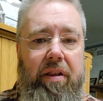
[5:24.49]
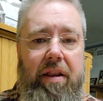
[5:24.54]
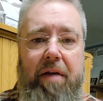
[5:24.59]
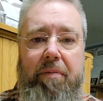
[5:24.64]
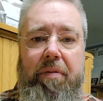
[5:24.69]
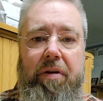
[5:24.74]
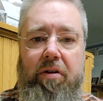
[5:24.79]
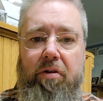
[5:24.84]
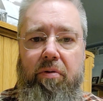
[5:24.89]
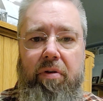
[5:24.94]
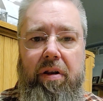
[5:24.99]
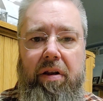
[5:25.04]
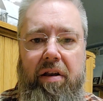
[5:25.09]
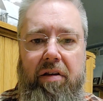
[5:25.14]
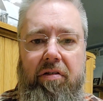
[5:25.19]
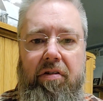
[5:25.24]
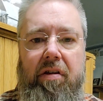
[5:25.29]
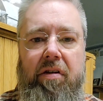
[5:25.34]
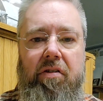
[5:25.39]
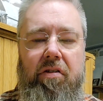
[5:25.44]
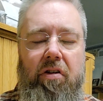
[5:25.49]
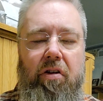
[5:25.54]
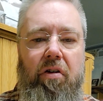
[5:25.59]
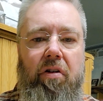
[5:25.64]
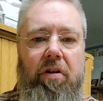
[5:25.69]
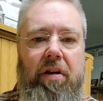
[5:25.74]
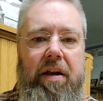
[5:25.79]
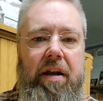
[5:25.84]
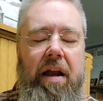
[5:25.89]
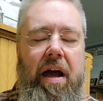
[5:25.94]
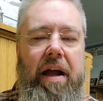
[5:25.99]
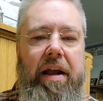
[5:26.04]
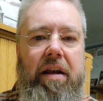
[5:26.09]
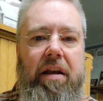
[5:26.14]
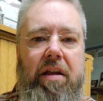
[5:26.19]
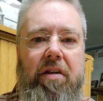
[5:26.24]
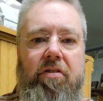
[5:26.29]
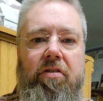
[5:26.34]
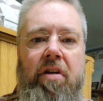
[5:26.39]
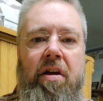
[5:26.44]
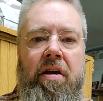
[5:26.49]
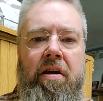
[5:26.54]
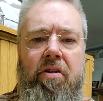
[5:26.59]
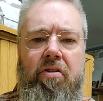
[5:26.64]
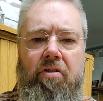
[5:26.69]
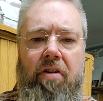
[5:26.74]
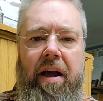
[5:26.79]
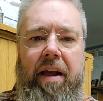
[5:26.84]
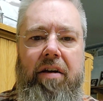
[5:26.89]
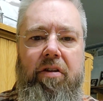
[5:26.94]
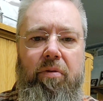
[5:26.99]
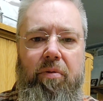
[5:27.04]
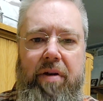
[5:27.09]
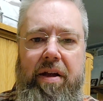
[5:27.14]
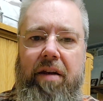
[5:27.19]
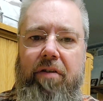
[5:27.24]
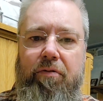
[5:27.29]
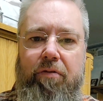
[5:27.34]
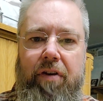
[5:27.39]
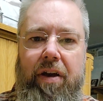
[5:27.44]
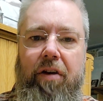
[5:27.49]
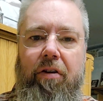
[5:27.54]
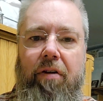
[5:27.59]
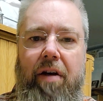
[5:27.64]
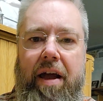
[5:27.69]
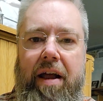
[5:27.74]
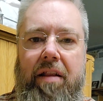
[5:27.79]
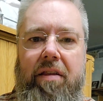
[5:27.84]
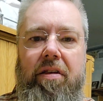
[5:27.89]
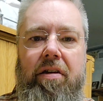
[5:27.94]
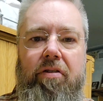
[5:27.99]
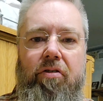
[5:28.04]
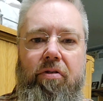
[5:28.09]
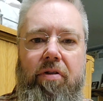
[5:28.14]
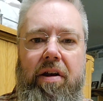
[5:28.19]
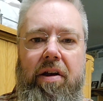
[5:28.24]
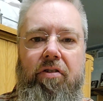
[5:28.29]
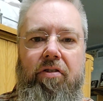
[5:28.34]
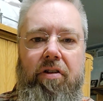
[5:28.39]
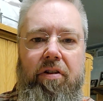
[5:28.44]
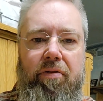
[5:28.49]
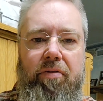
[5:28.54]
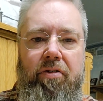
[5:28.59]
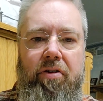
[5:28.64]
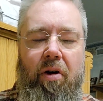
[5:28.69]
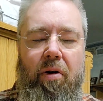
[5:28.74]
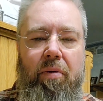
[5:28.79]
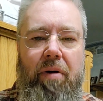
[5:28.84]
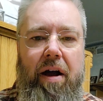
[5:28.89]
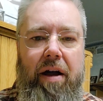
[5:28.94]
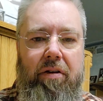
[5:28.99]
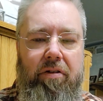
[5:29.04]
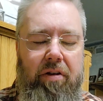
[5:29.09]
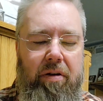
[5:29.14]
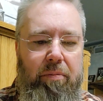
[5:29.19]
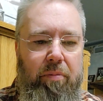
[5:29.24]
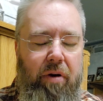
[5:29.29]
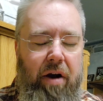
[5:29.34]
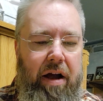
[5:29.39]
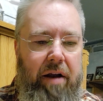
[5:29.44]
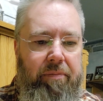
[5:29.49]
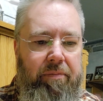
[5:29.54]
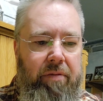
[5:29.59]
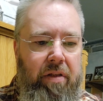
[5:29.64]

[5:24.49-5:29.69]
They've been doing this since the early 90s, trying to reinvigorate the tradition of salt rising bread.